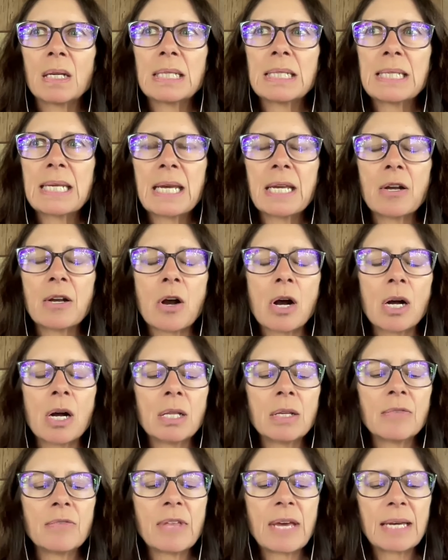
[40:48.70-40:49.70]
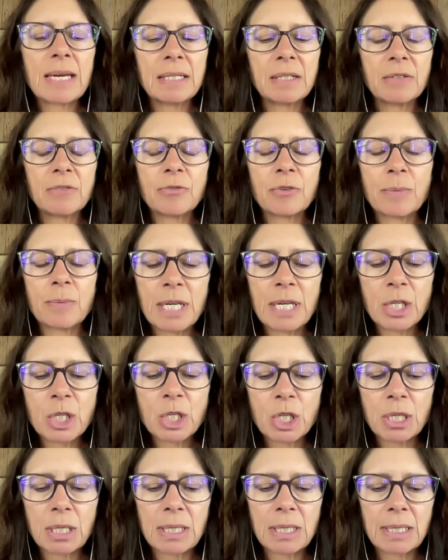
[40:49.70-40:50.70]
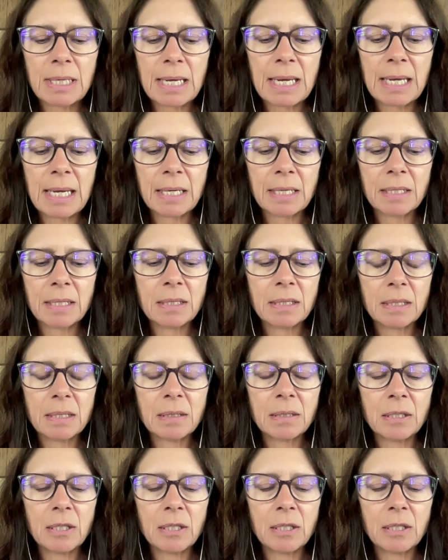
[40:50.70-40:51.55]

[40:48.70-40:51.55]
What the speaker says: take all of that information and,